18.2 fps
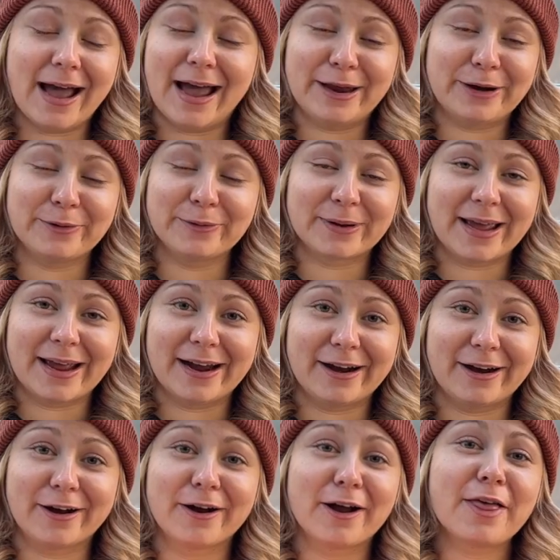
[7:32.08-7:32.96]
I don't
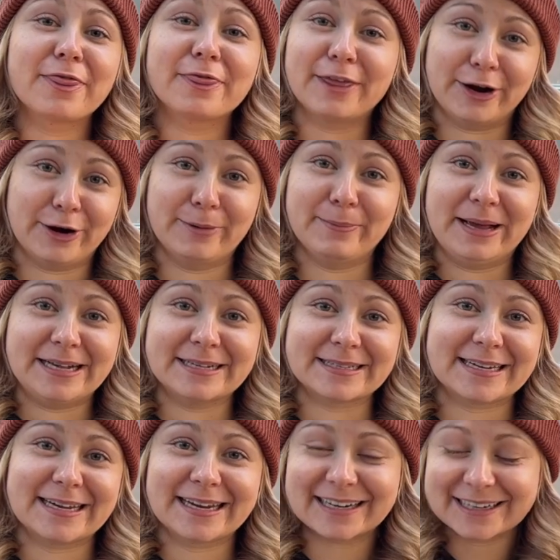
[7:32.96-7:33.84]
care. They're
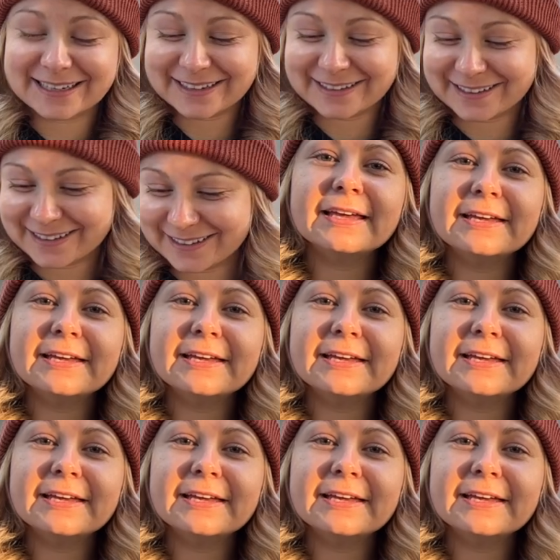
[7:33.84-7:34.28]
amazing.